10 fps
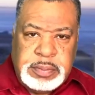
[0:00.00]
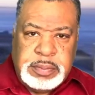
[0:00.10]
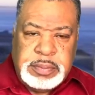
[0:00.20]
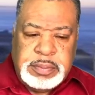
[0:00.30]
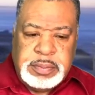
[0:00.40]

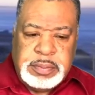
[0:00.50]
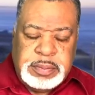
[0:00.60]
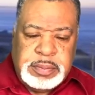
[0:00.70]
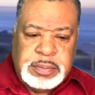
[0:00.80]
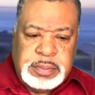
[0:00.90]

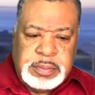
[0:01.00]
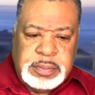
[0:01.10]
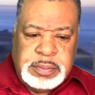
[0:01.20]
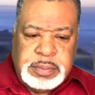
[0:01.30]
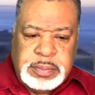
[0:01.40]

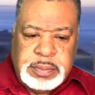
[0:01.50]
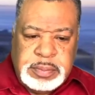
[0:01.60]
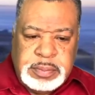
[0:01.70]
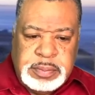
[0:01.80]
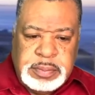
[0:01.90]

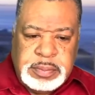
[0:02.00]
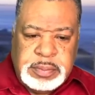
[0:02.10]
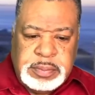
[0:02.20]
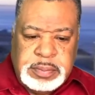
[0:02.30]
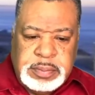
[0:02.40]

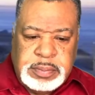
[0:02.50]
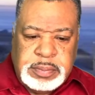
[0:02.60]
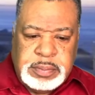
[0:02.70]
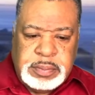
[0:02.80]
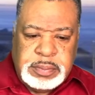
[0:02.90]

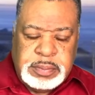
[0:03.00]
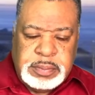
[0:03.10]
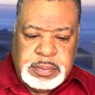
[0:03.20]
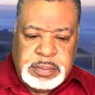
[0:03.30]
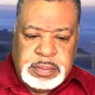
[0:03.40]

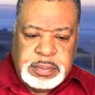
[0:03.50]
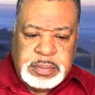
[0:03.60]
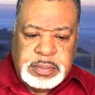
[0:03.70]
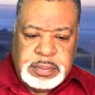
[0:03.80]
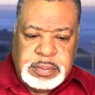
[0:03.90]
This person isn't speaking.